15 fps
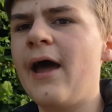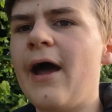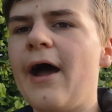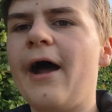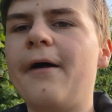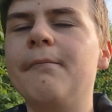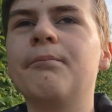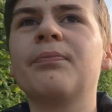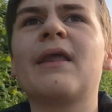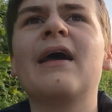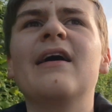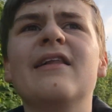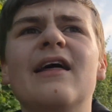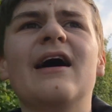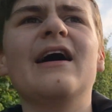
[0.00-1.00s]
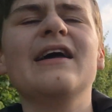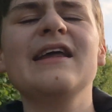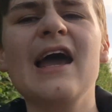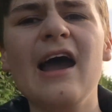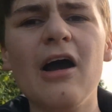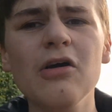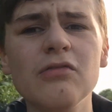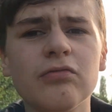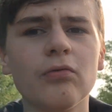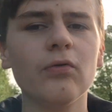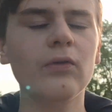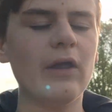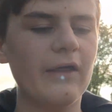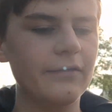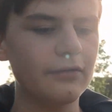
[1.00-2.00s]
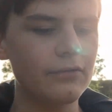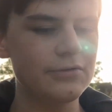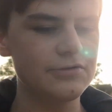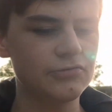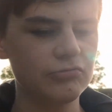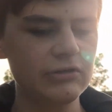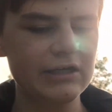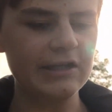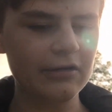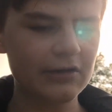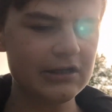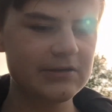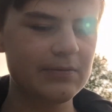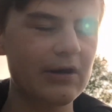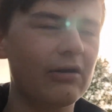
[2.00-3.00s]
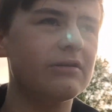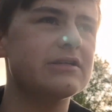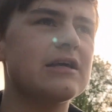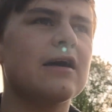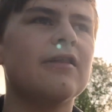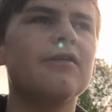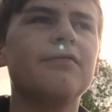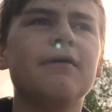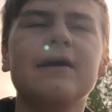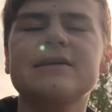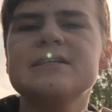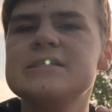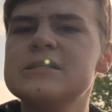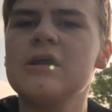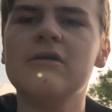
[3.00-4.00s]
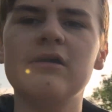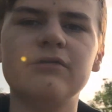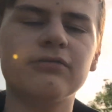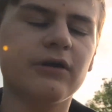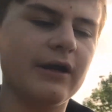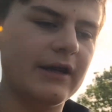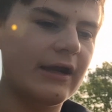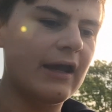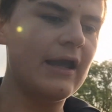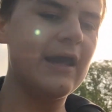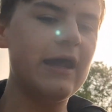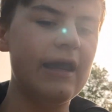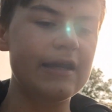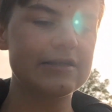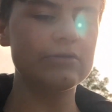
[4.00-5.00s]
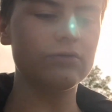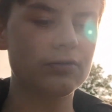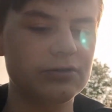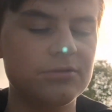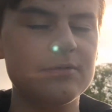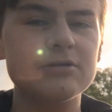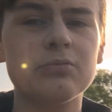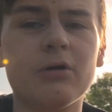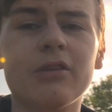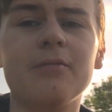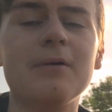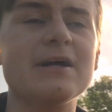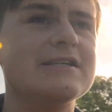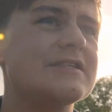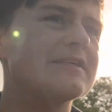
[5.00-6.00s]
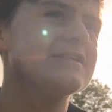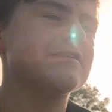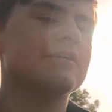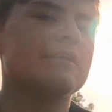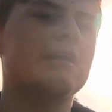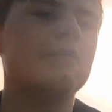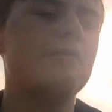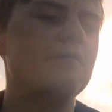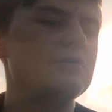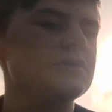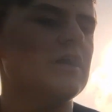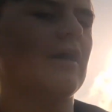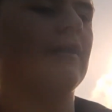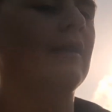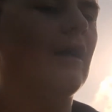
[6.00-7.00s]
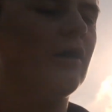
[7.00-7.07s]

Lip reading: Yeah, overall I thought it was a really good experience. The fact it's totally free, it's awesome. It's one of the best things I think I've ever done.